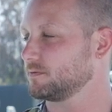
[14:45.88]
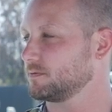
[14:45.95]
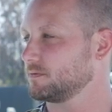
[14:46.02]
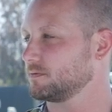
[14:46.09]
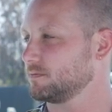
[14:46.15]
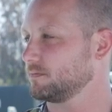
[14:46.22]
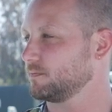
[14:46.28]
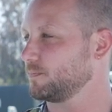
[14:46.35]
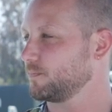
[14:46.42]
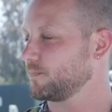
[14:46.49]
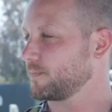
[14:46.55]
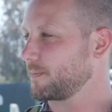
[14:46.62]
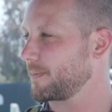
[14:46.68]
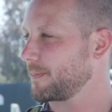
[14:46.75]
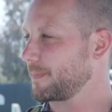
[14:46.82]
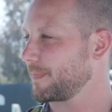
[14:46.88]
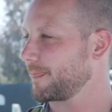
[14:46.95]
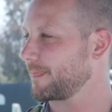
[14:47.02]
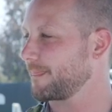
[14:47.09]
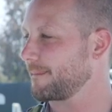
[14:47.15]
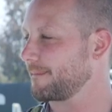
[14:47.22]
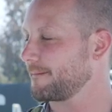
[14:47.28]

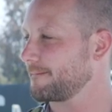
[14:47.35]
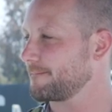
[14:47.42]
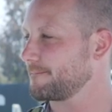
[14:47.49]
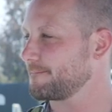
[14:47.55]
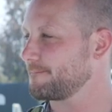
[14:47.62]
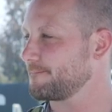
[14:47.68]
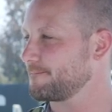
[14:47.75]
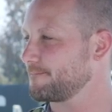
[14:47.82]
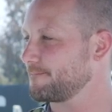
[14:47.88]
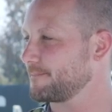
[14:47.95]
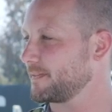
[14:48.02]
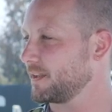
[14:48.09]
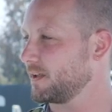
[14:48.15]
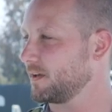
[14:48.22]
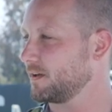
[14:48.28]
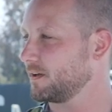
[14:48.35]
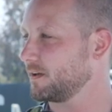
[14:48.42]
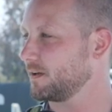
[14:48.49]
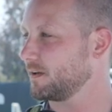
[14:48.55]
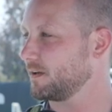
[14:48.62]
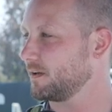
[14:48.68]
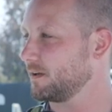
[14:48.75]

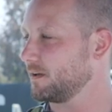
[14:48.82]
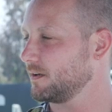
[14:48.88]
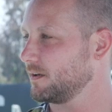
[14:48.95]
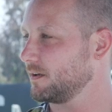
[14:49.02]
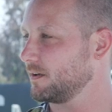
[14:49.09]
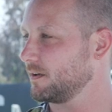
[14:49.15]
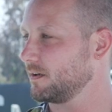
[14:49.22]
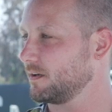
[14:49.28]
[no speech]